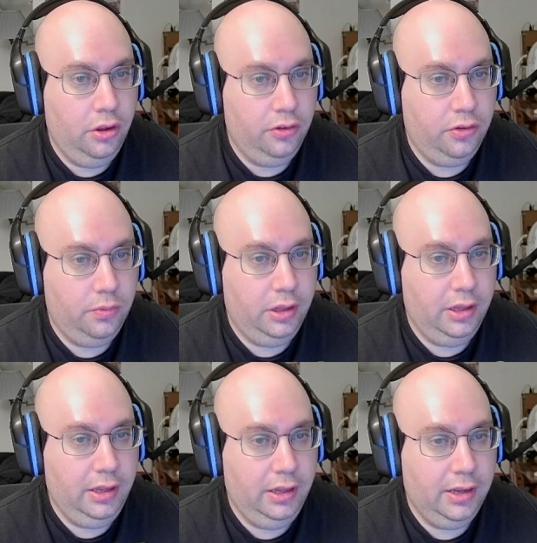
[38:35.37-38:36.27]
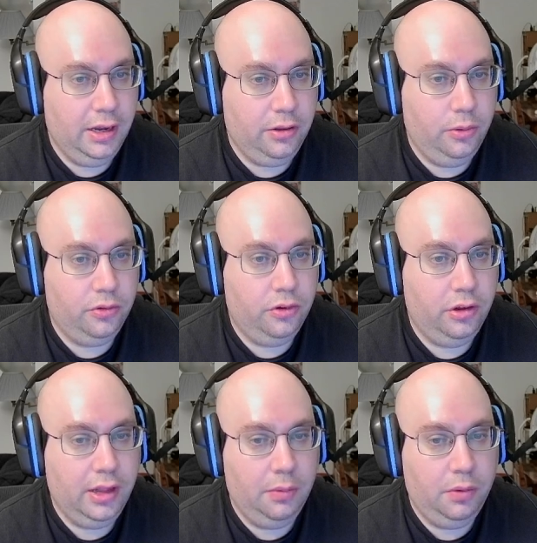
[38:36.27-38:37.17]
to really get closer to
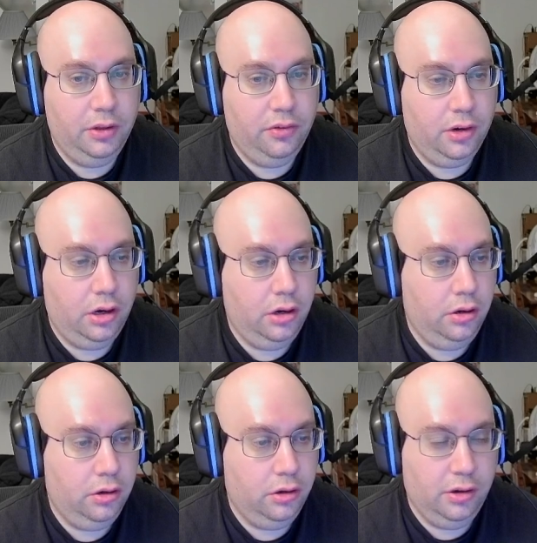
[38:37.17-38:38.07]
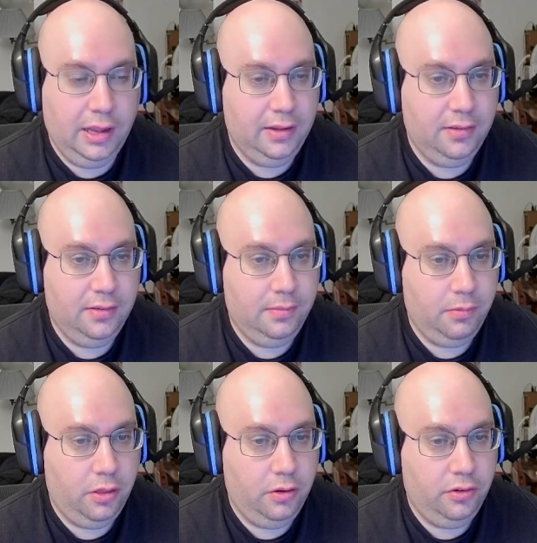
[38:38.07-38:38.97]
that 1 star, or that
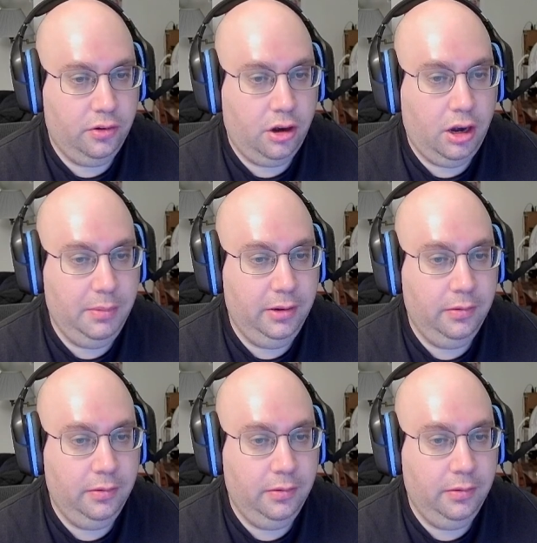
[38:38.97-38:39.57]
3rd star, I mean.